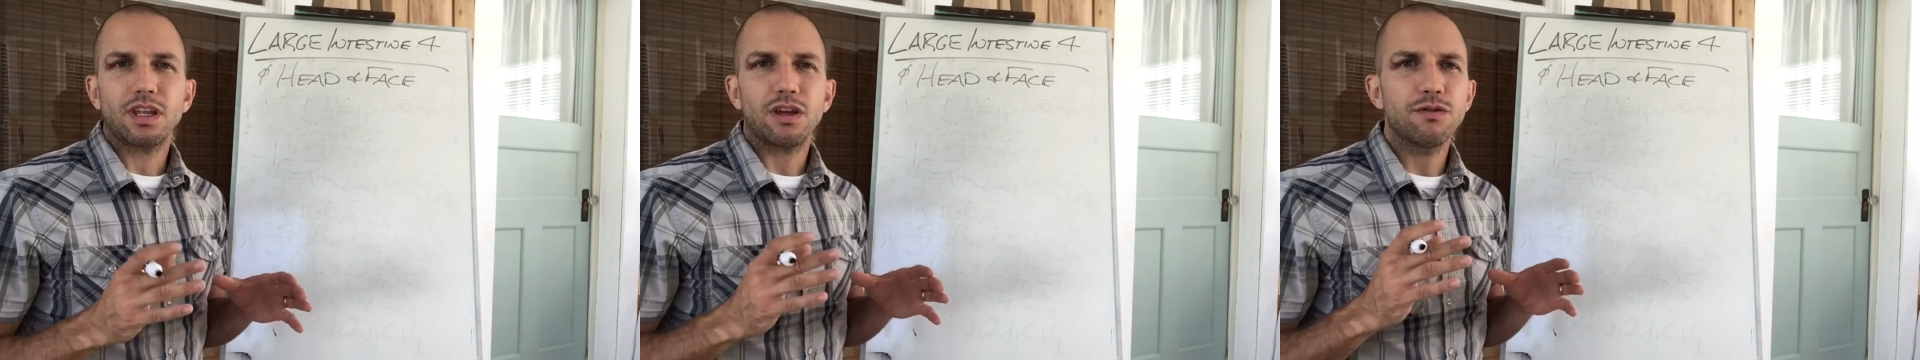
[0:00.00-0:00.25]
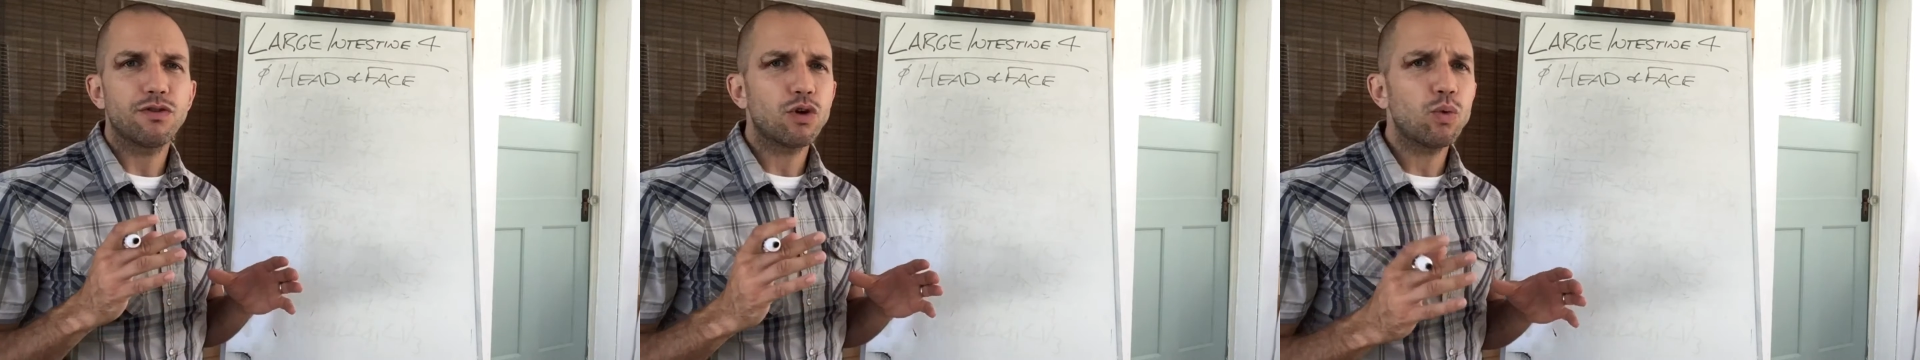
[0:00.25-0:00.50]

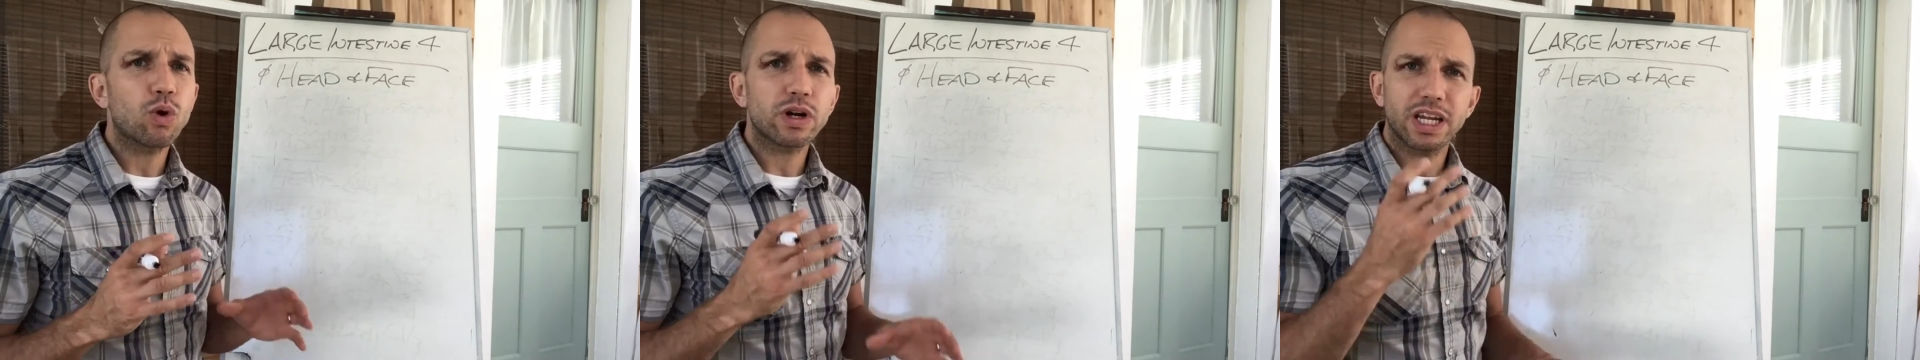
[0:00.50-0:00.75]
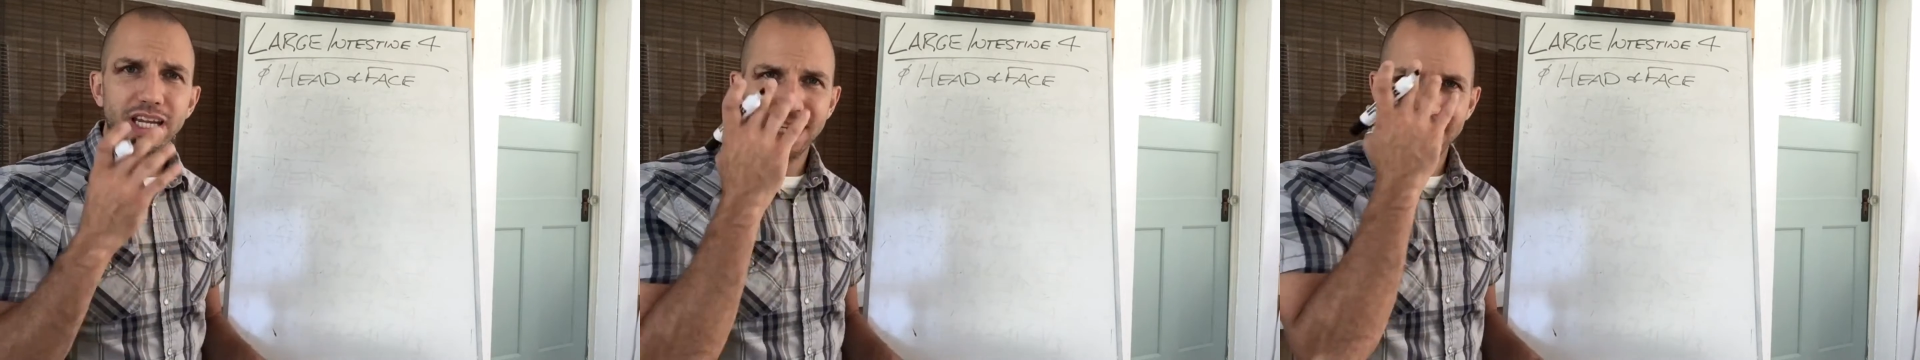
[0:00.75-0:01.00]
If you're
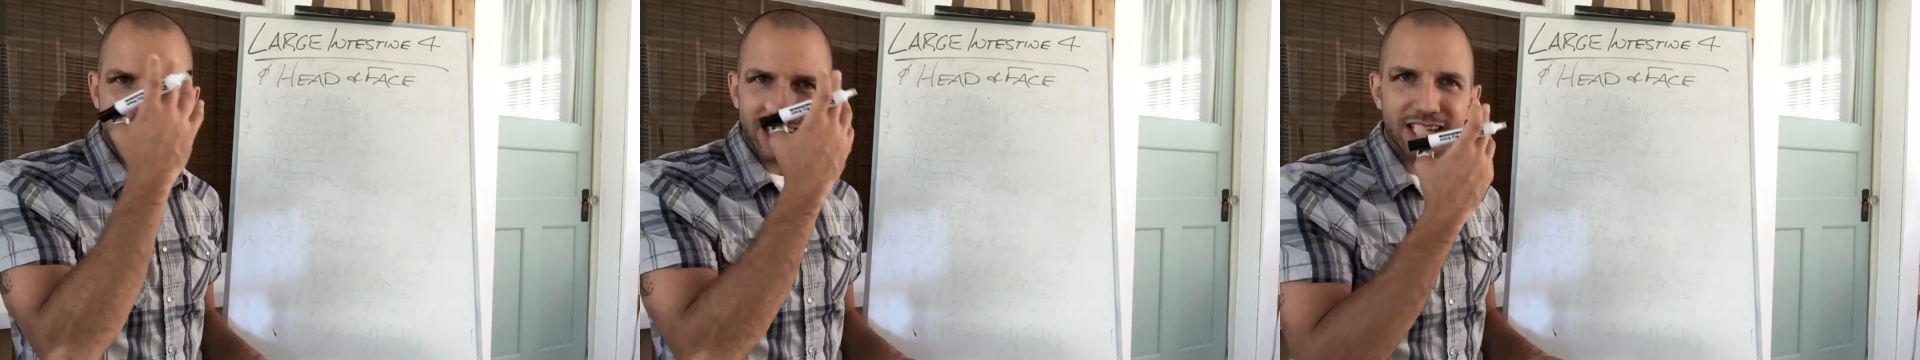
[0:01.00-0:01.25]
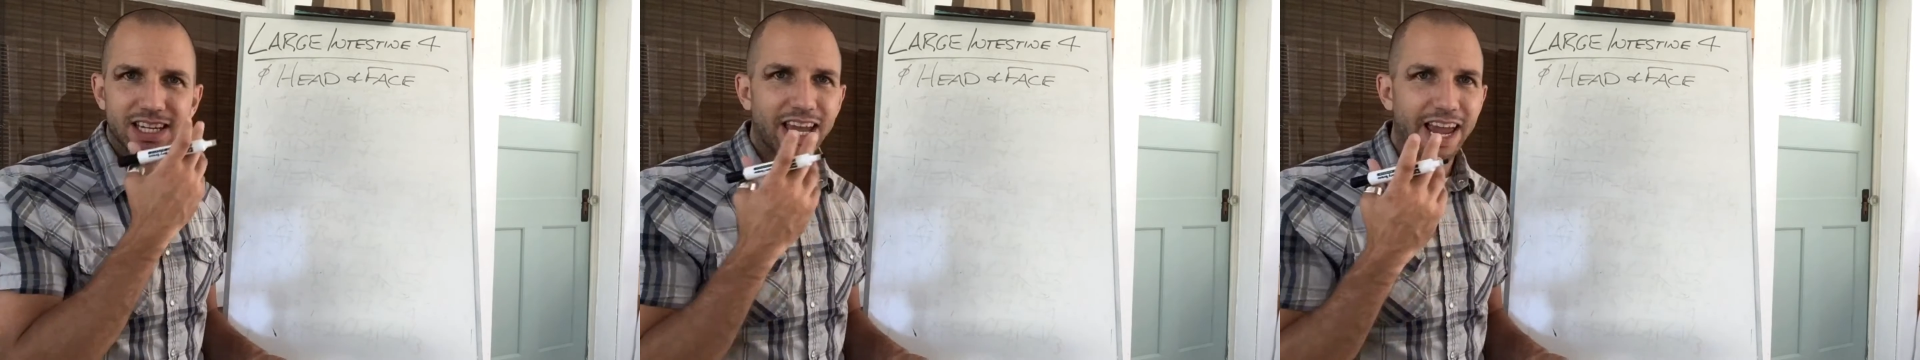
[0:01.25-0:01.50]
working in
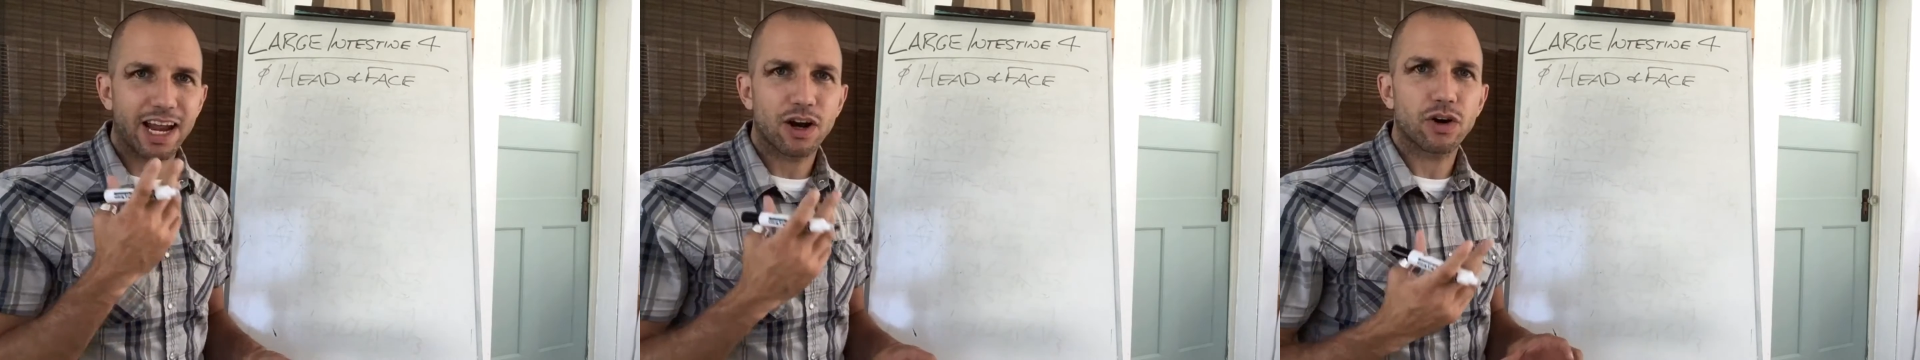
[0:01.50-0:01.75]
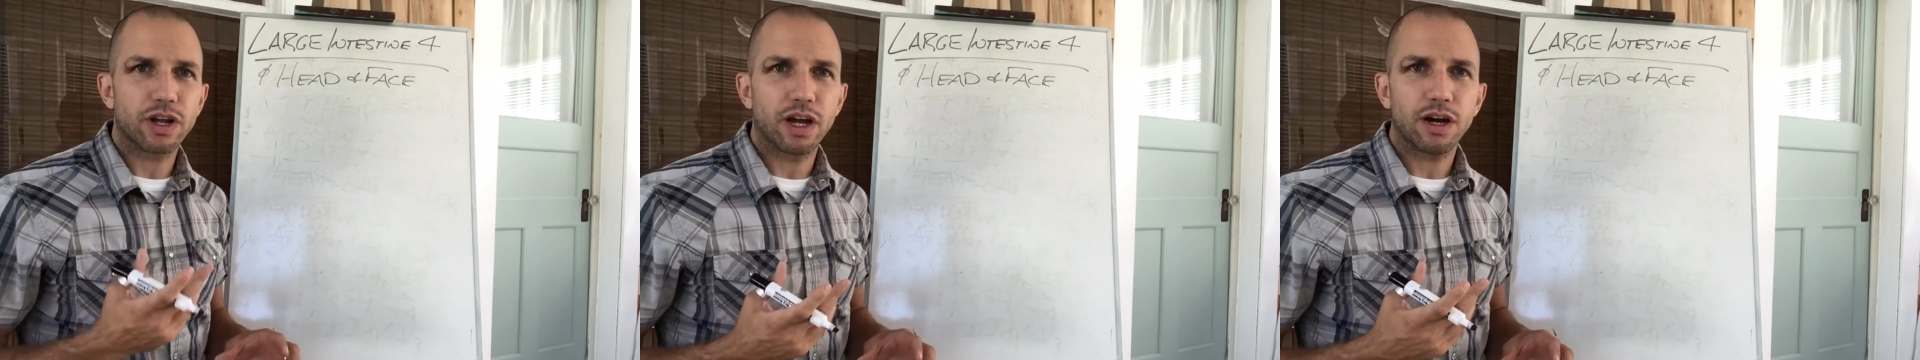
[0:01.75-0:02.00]
the
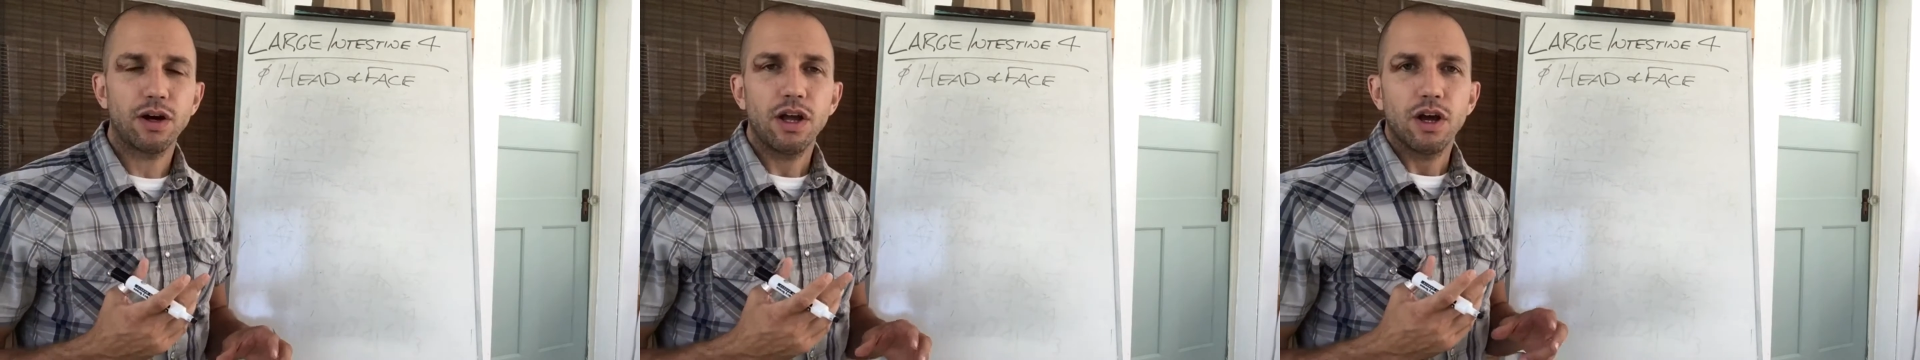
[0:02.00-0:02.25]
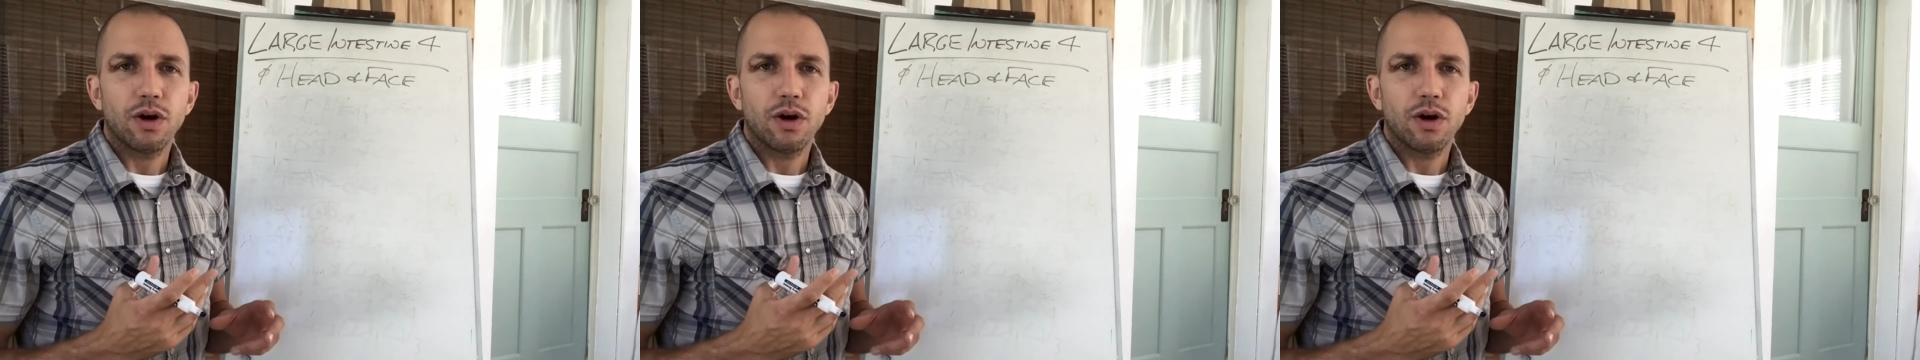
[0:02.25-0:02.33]
area